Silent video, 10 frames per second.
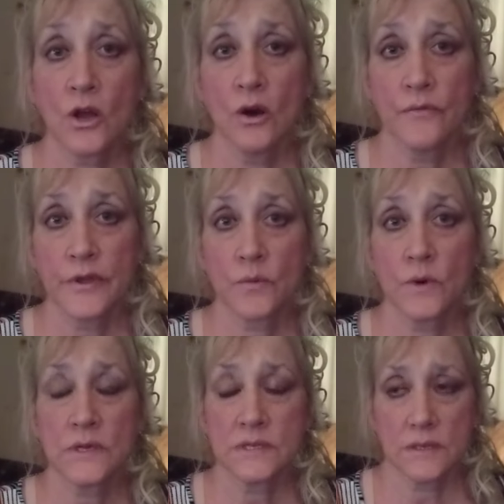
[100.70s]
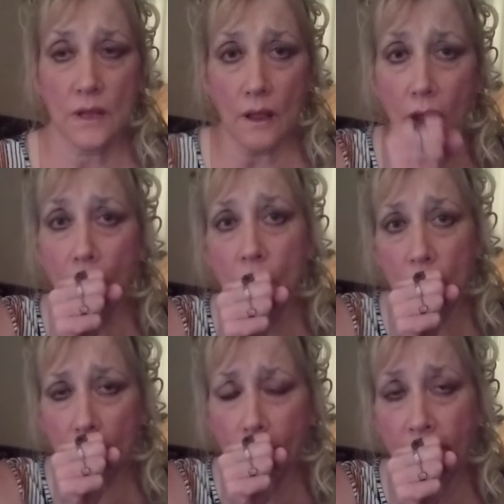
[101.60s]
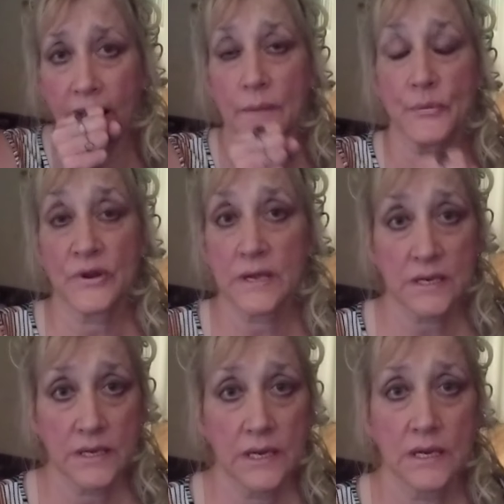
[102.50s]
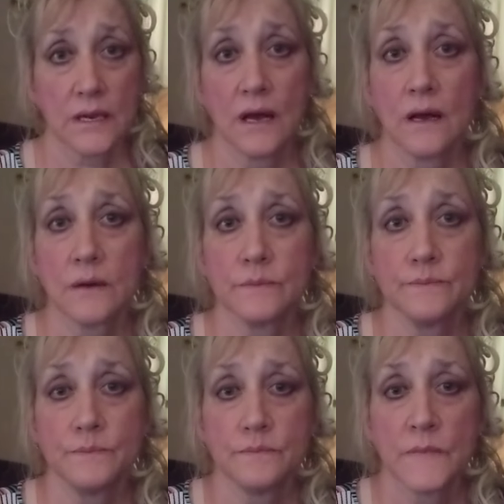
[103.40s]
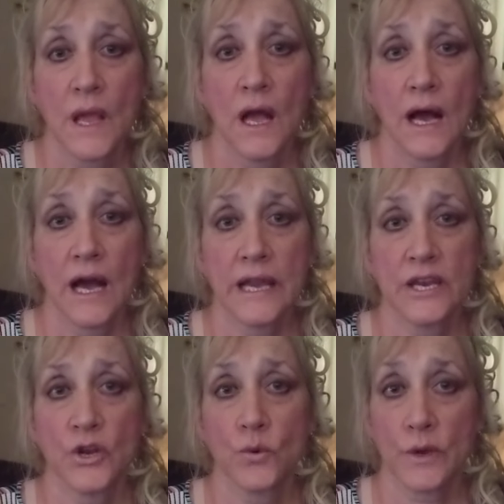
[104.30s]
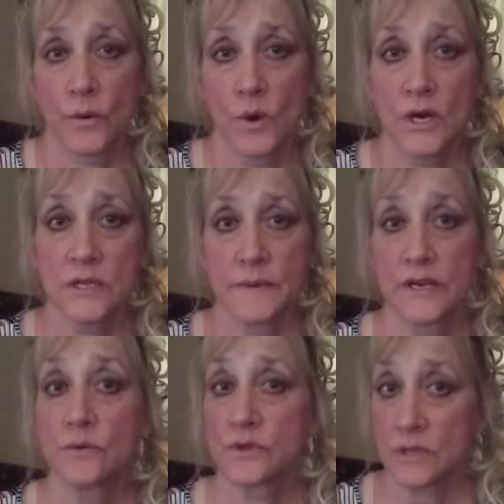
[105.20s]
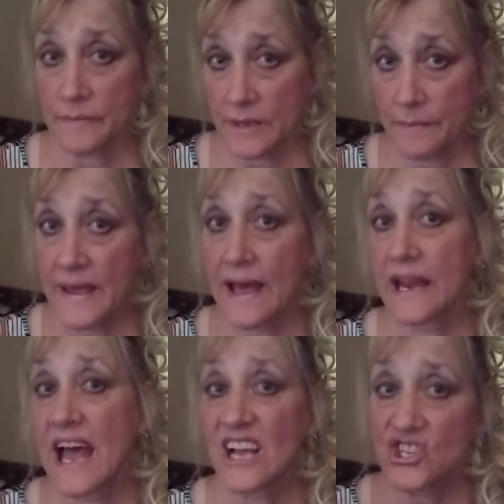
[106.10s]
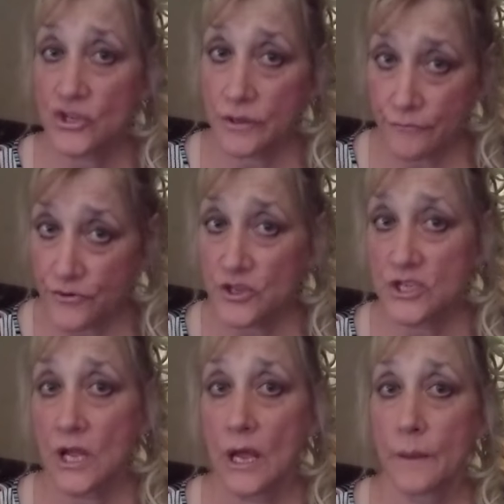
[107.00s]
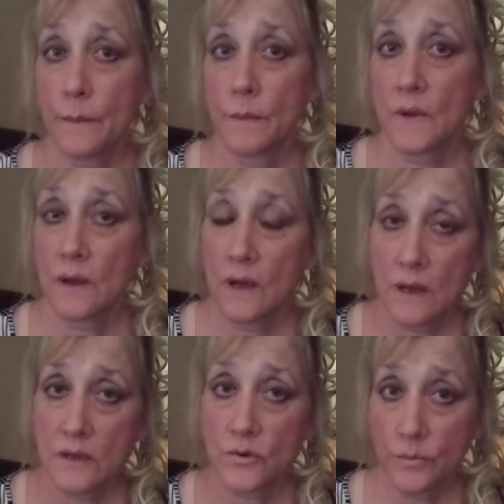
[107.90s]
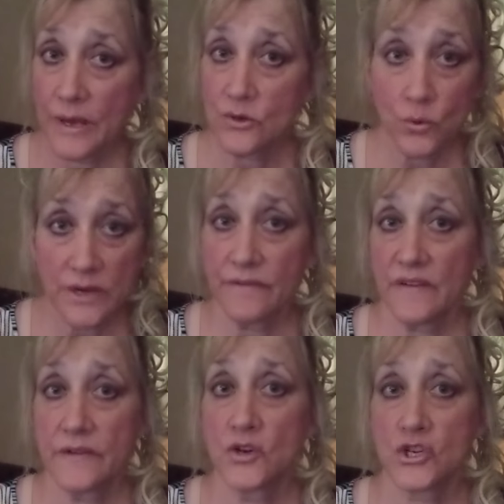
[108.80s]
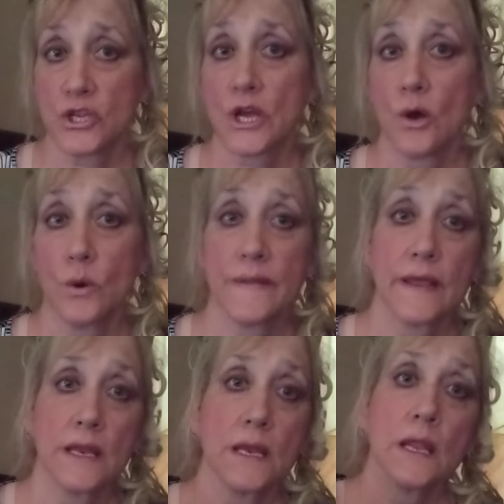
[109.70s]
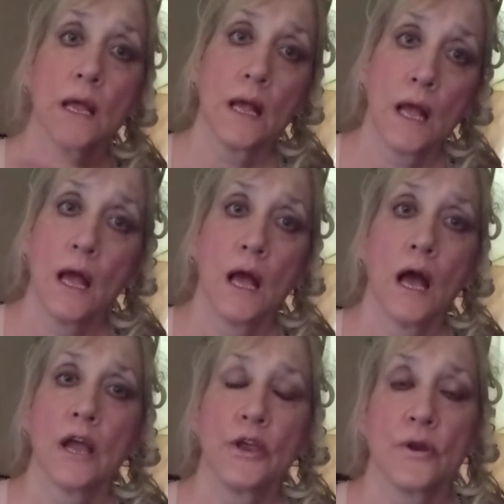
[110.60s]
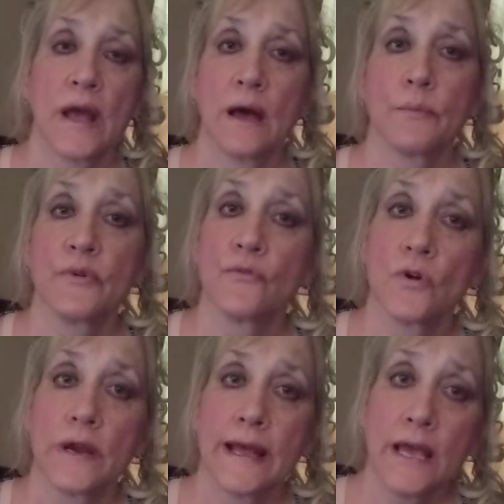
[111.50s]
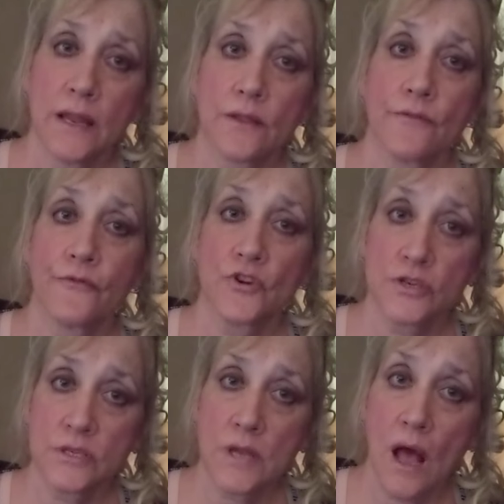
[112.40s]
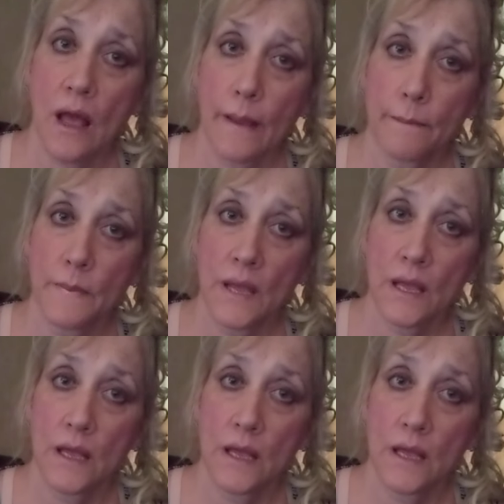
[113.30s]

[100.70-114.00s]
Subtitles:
COVID was, I predicted it. I didn't know what it was, but I knew it was something bad. Actually, the first time, about 25 years ago, and then a year and a half before it hit the first time,